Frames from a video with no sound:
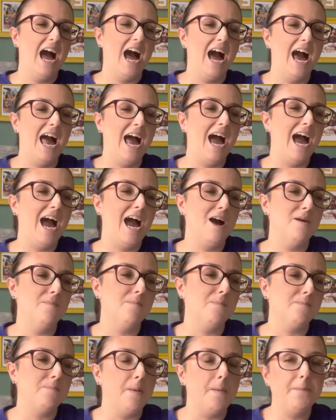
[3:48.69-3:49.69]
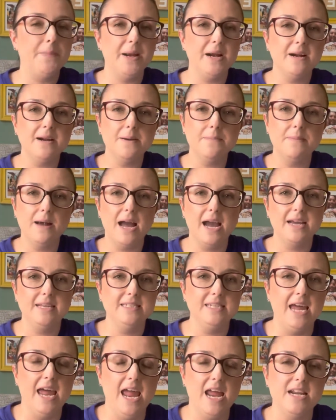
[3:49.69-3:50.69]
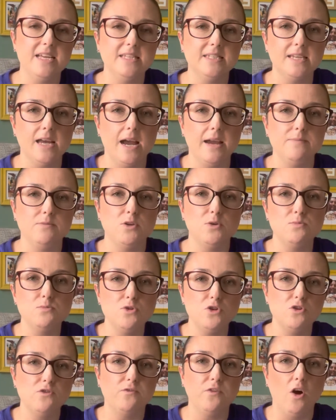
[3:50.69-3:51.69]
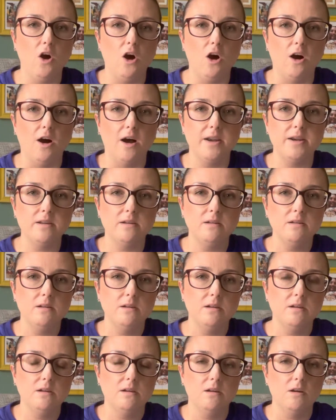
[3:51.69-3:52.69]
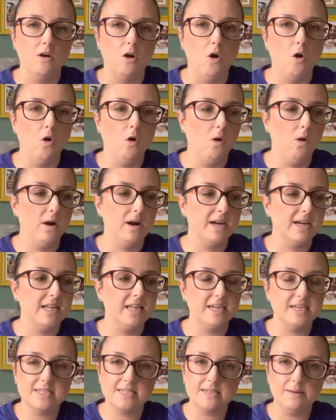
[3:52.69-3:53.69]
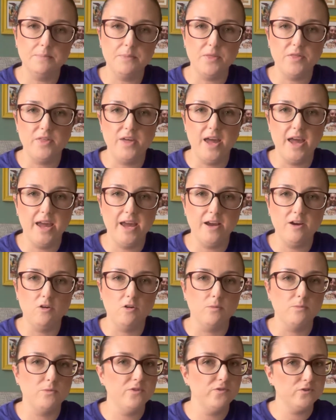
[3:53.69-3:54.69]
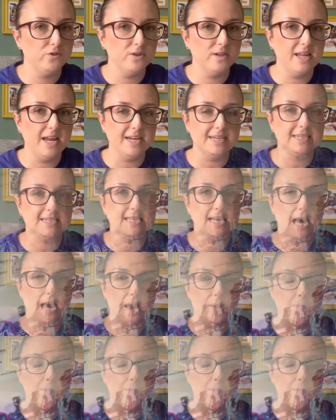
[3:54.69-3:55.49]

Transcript: But bear in mind, anytime you move on or click something or move to a next step,